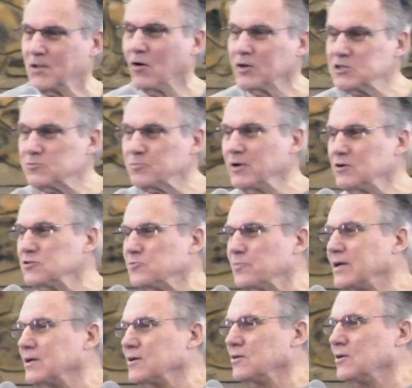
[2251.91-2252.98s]
The Holy Spirit
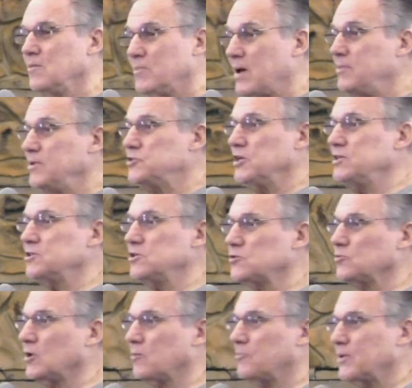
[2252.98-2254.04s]
speaking. Maybe
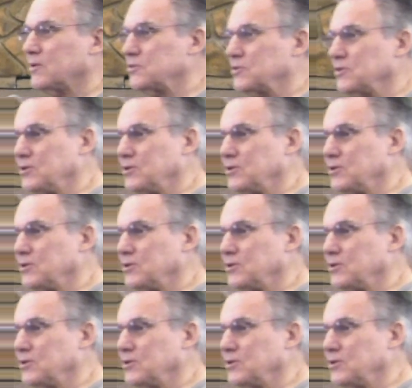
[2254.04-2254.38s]
Jesus will appear